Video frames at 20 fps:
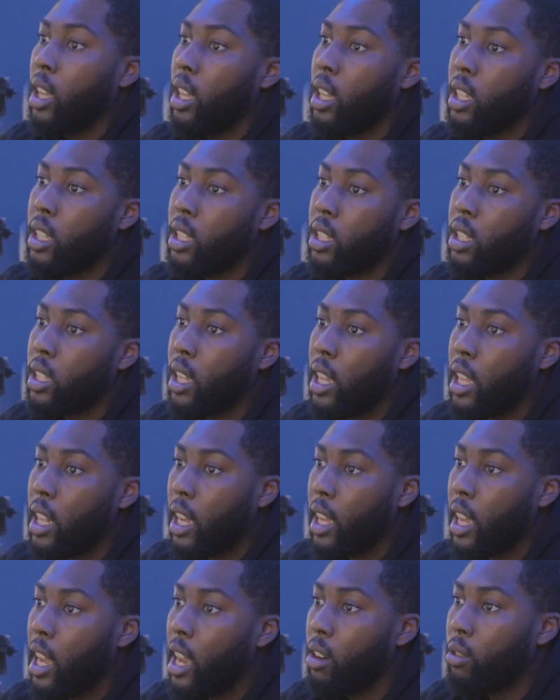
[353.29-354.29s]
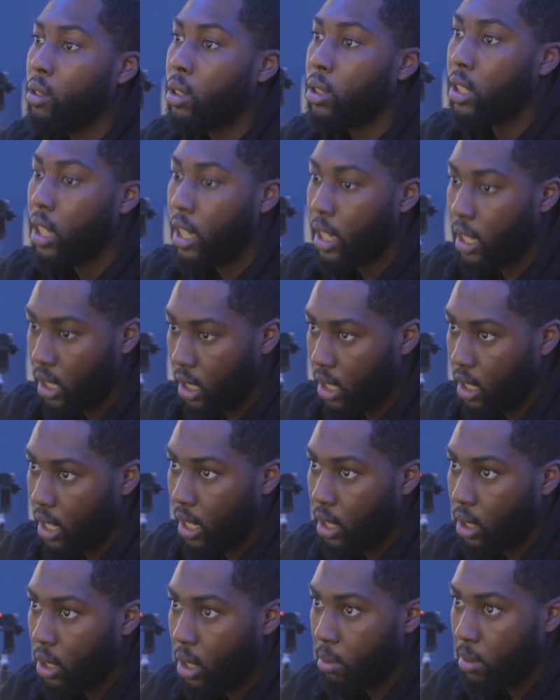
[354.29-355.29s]
is saying like an error or something, it
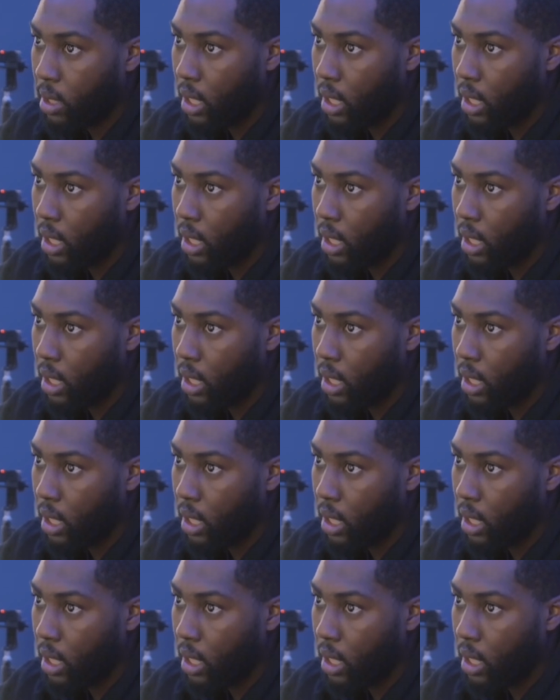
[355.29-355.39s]
kind of comes